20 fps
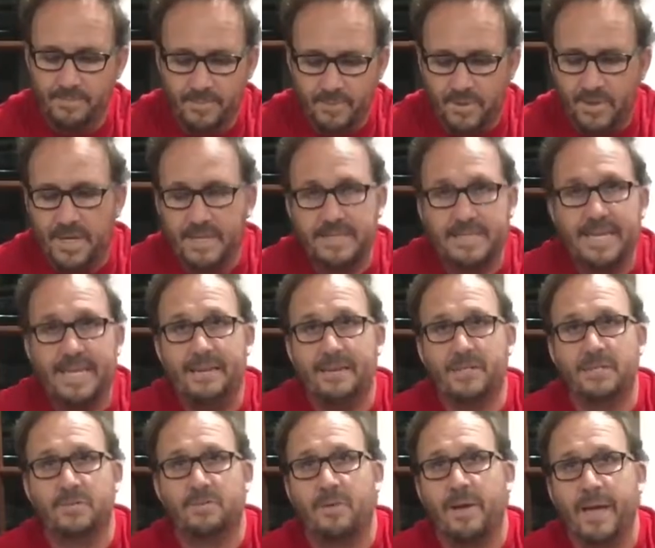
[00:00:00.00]
product in
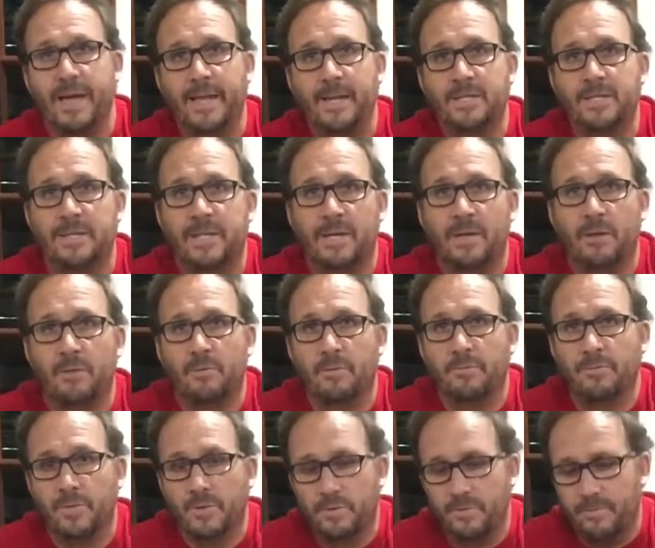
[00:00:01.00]
its range, and then I'll
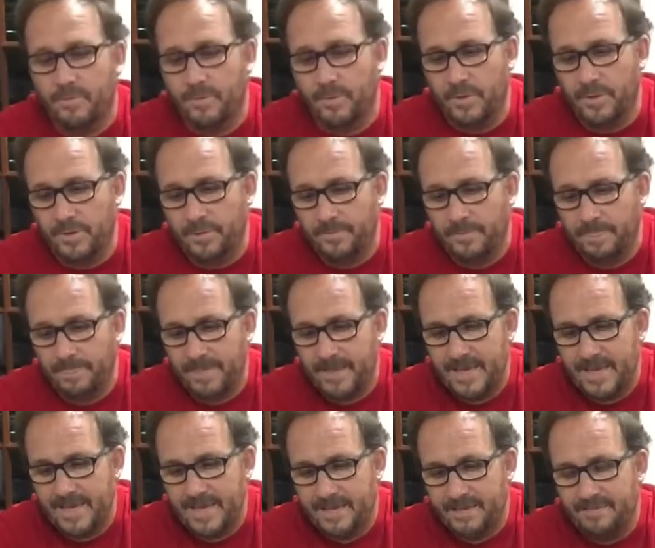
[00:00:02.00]
review it for you.
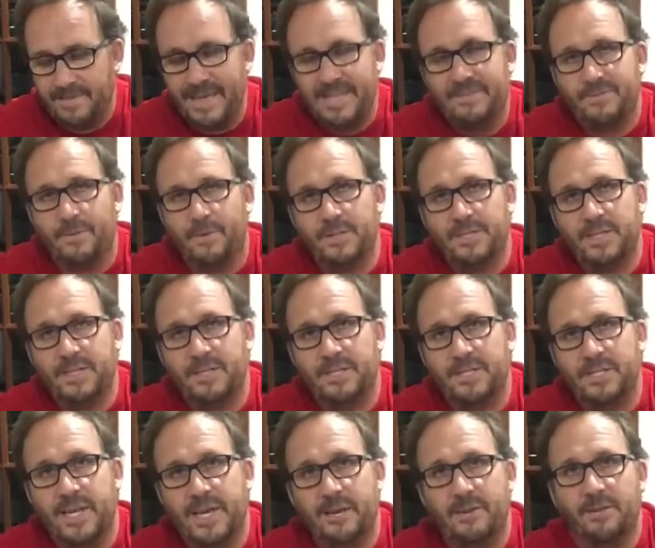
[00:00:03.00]
Thanks for watching the
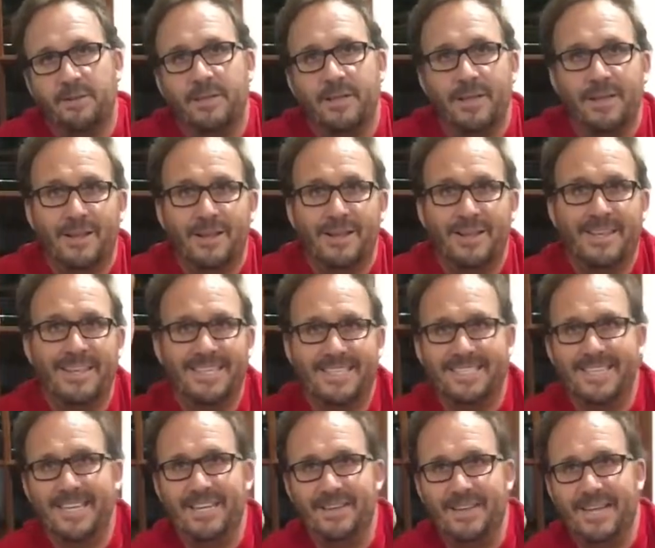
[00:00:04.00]
channel.
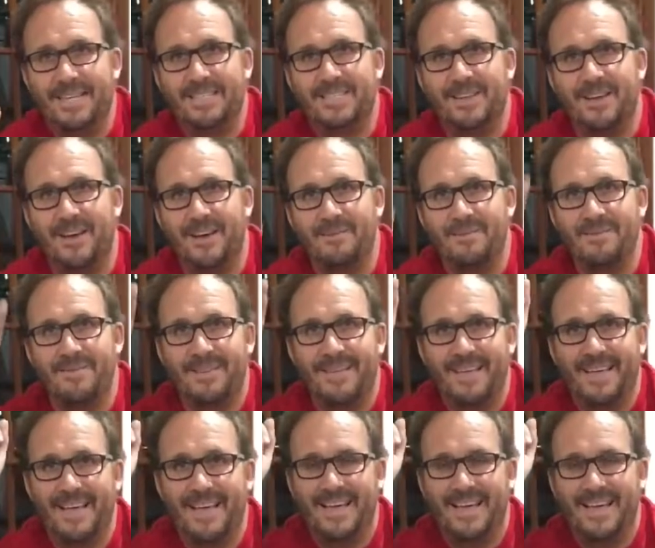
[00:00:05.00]
See you next time,